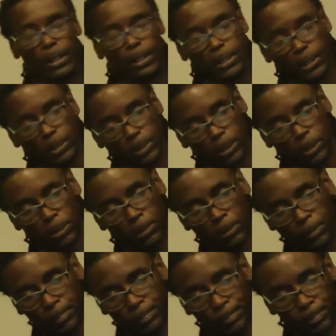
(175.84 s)
You know, so
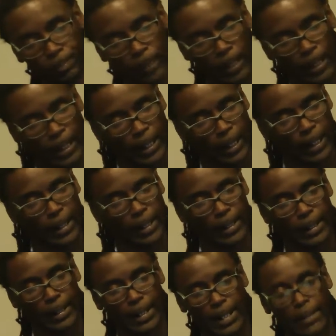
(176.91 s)

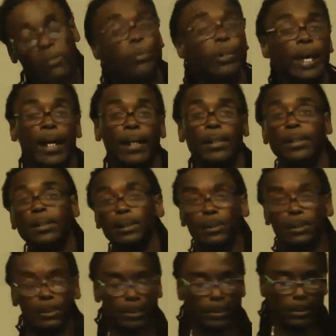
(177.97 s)
that's a reality too.